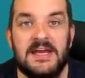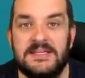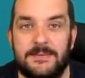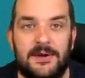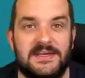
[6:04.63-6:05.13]

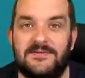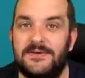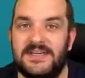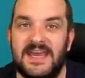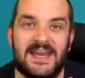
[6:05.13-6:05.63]
To be honest, if you
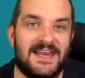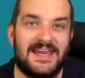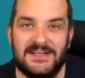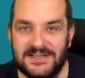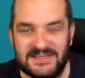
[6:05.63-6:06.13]
take
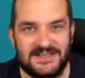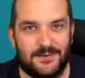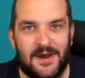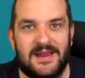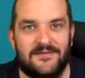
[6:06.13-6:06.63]
allegiances
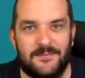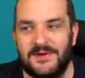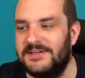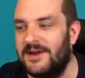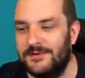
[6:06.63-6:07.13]
away from
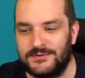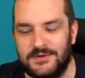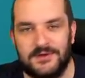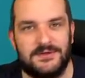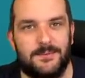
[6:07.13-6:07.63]
which country
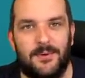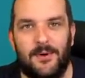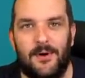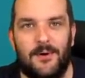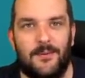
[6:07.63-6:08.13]
you
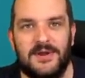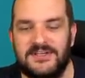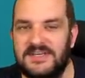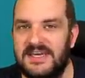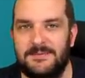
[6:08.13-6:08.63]
support or
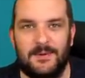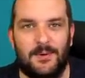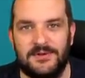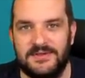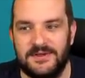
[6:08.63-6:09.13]
which team you
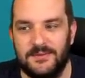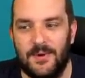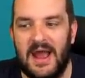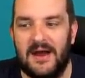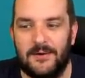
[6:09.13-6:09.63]
want to do
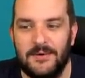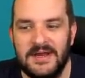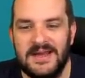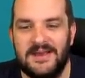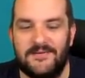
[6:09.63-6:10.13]
well,
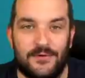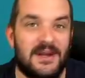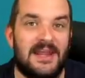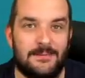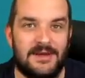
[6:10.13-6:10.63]
if you're on a
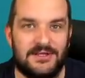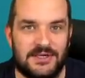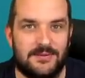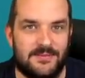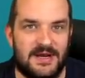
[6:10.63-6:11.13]
Limitless
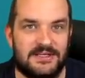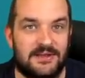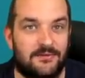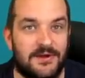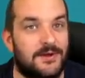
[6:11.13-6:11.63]
chip in match day
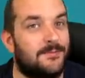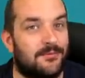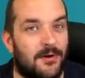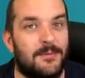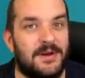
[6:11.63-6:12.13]
three, you
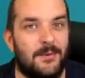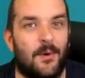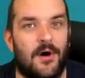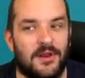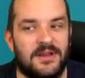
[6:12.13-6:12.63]
probably
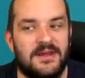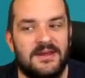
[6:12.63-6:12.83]
want